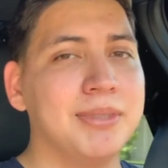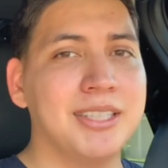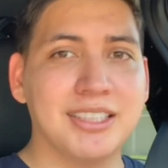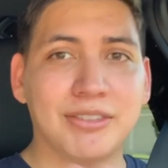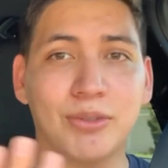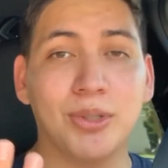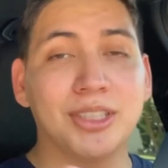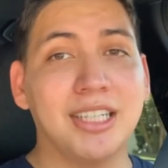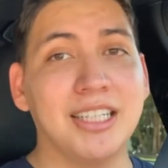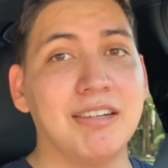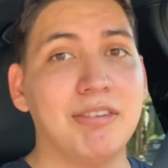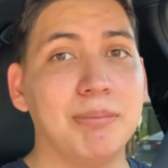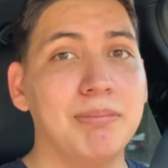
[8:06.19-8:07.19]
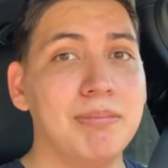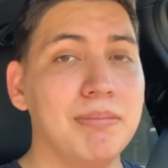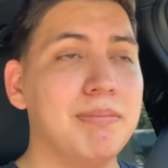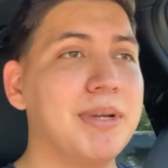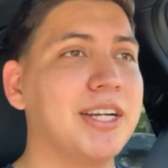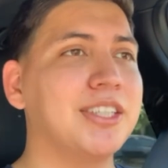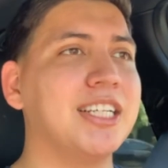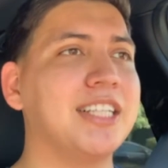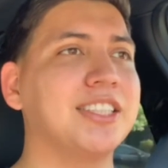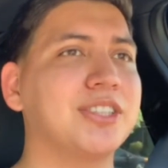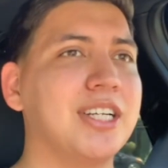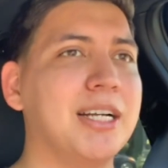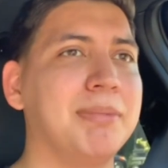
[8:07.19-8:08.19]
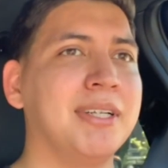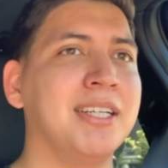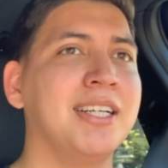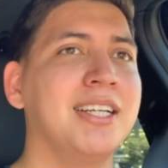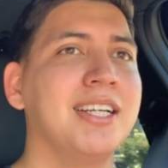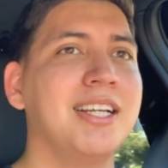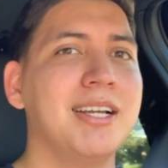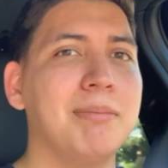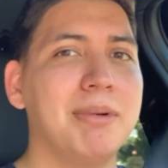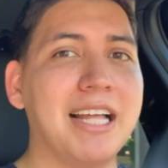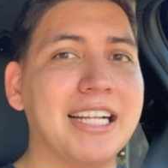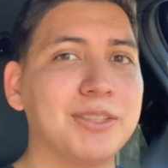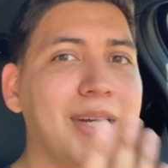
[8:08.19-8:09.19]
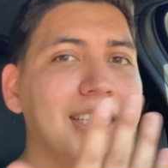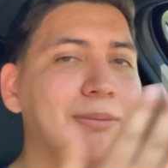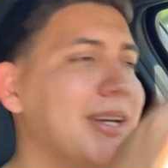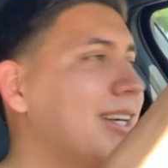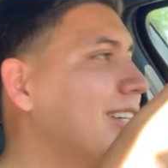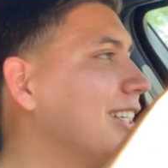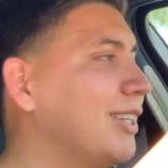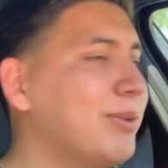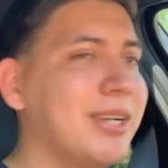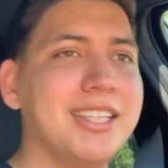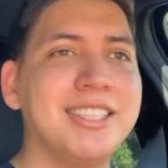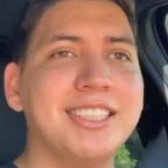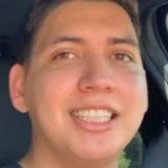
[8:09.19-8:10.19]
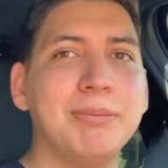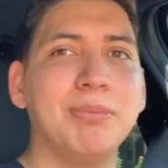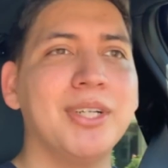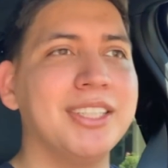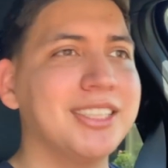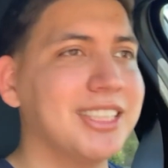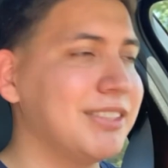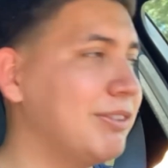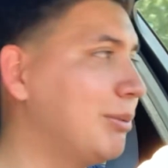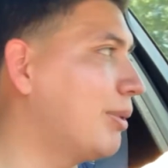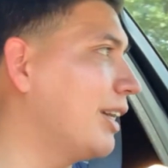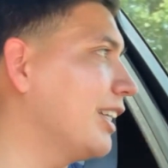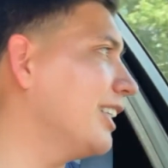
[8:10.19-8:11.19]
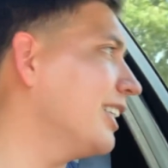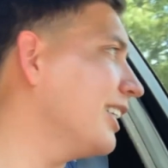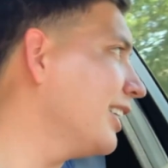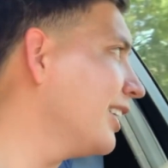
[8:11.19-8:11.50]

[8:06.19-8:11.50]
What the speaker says: because of course now you have a bigger chance of scraping. But that's why it's better to get one of these cheap ones, because if you break it,